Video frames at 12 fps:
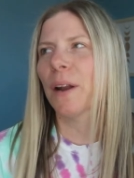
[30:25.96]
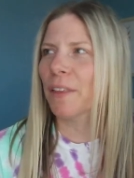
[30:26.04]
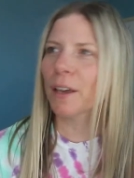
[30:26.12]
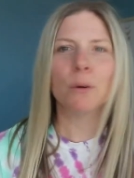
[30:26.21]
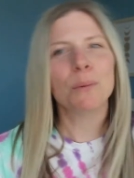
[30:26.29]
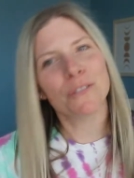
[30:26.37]
but I
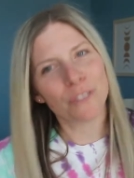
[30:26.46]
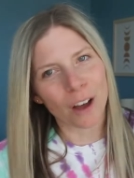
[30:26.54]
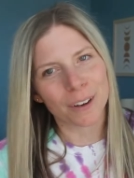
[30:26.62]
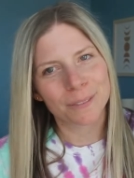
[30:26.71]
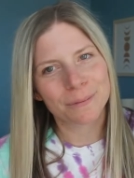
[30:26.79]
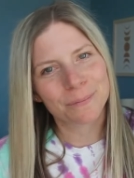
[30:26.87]
think it would be
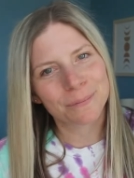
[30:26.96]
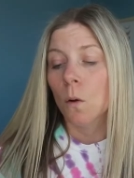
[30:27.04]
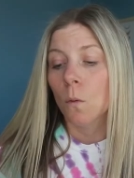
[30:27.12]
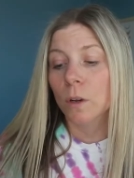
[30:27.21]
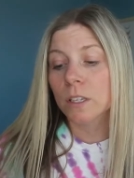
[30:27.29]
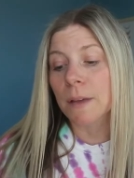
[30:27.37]
fun.
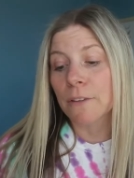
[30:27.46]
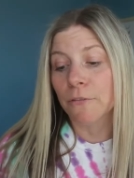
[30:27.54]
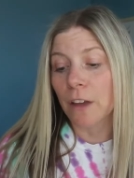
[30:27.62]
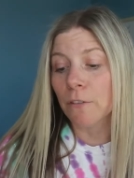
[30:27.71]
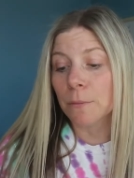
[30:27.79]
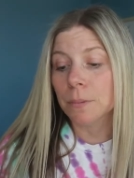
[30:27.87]
What is my
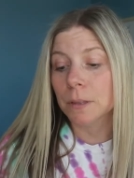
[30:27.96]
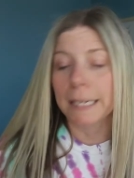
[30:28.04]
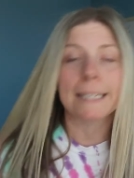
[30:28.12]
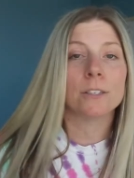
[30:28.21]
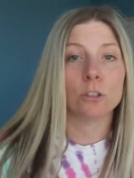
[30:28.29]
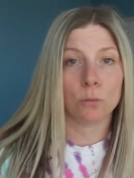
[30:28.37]
favorite
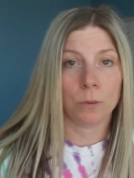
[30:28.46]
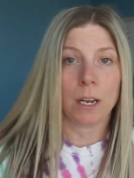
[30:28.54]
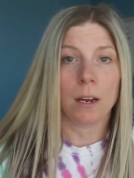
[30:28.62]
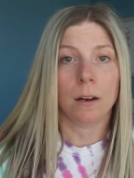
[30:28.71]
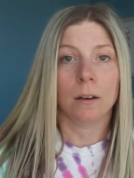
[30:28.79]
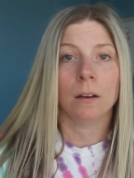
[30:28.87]
place to
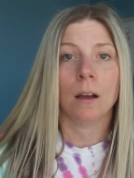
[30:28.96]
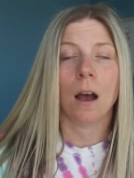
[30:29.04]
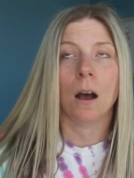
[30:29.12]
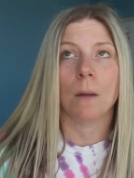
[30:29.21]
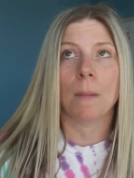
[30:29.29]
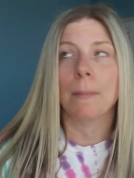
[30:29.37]
read?
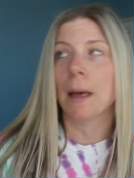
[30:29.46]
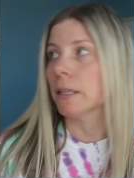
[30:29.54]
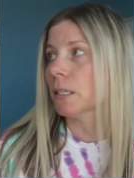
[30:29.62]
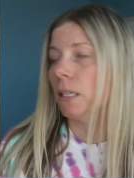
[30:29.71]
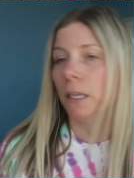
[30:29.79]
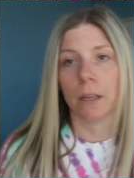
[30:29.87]
Um, I'm
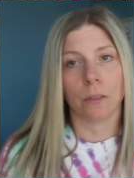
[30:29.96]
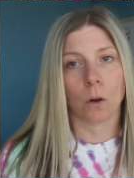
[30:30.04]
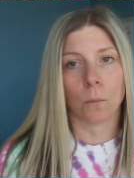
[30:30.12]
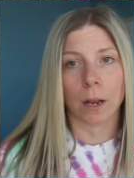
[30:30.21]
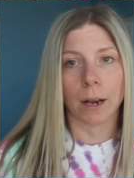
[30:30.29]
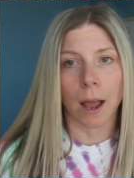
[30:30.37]
not sitting in
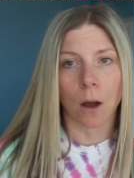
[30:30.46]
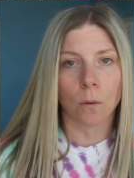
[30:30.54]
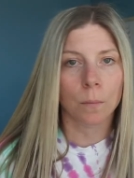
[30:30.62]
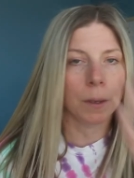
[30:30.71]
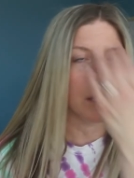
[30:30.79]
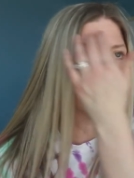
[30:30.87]
there right now
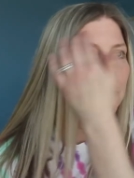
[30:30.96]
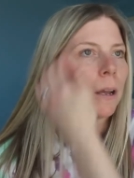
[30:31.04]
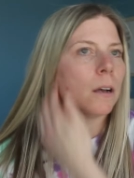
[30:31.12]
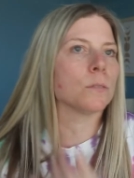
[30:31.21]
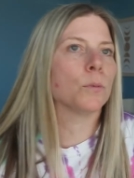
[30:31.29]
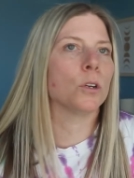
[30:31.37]
because my
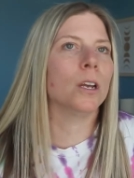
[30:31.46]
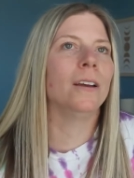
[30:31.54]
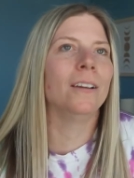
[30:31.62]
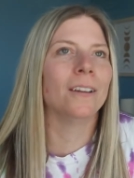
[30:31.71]
husband